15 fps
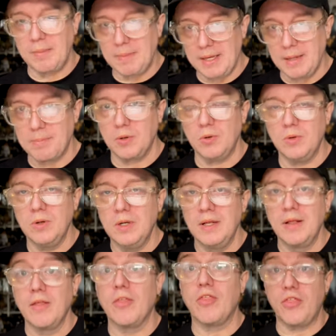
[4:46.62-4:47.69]
people
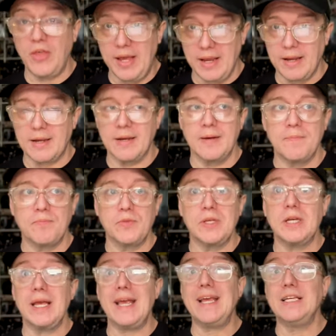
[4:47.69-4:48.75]
think
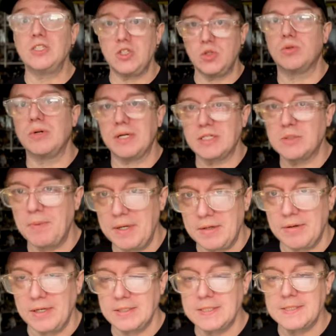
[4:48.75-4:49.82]
is your
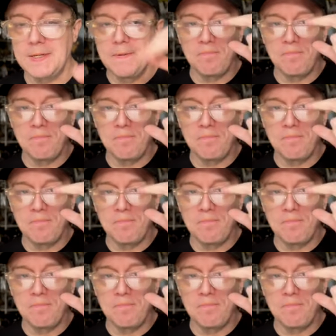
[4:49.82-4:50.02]
experience,